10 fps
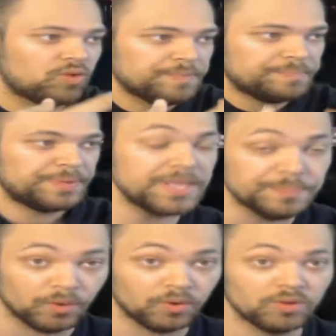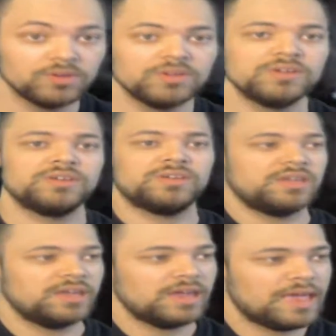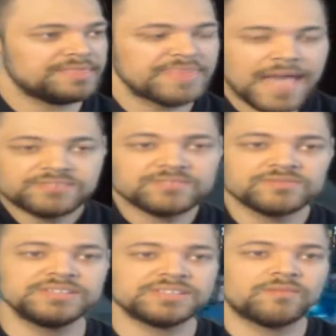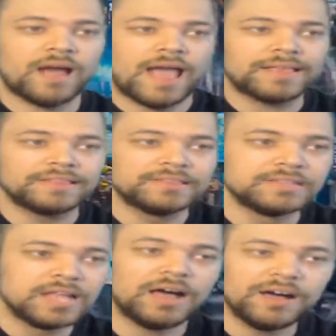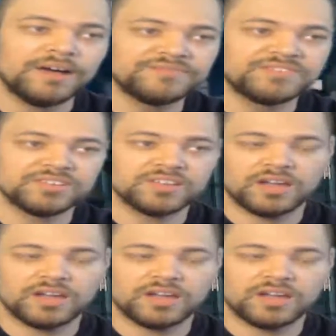one people. And that's one reason why I loved